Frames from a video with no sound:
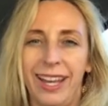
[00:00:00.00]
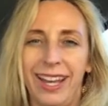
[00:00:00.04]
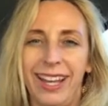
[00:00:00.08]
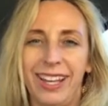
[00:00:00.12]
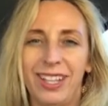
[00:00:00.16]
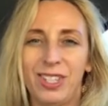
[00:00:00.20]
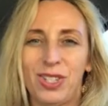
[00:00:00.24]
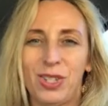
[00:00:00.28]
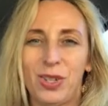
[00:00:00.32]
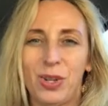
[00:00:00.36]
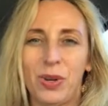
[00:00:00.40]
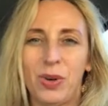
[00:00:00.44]

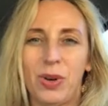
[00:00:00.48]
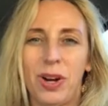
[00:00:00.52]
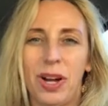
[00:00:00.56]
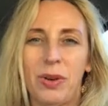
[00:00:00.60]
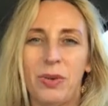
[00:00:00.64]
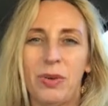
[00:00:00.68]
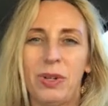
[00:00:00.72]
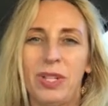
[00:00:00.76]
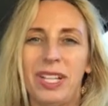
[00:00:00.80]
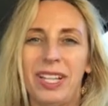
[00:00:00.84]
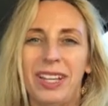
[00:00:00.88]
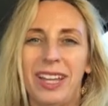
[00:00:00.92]
And so I
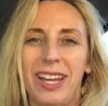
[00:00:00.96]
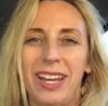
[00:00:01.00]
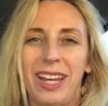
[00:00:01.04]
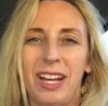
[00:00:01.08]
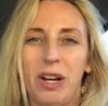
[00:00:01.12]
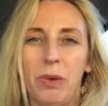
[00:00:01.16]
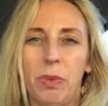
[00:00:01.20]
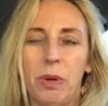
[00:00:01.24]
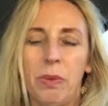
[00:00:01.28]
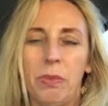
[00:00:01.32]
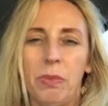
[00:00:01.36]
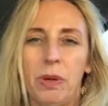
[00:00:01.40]
really like
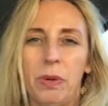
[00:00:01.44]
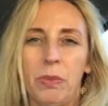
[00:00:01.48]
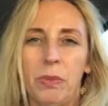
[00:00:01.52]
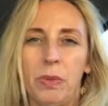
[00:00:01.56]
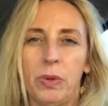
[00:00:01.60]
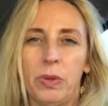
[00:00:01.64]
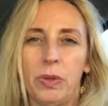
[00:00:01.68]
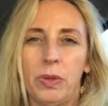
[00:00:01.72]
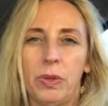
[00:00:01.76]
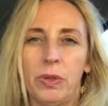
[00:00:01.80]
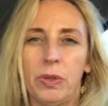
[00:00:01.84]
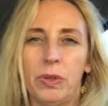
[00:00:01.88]
helping
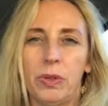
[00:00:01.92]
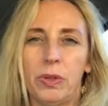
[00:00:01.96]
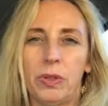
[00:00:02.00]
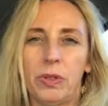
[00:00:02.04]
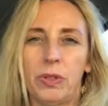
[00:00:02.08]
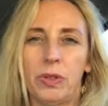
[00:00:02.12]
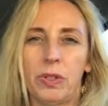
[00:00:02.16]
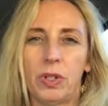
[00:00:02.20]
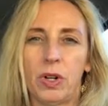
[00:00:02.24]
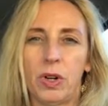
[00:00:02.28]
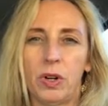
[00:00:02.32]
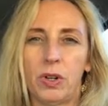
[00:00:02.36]
people
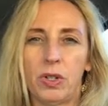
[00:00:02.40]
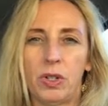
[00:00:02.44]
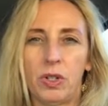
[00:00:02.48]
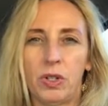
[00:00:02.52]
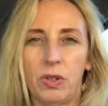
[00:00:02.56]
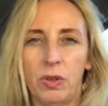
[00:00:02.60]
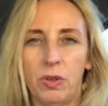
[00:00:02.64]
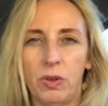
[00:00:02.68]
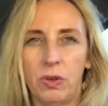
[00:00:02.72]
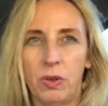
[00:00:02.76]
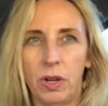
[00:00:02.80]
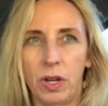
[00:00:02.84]
start
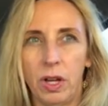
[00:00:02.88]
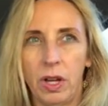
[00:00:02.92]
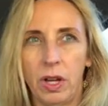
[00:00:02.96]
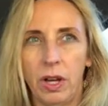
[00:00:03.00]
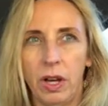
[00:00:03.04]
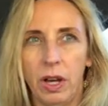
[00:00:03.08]
to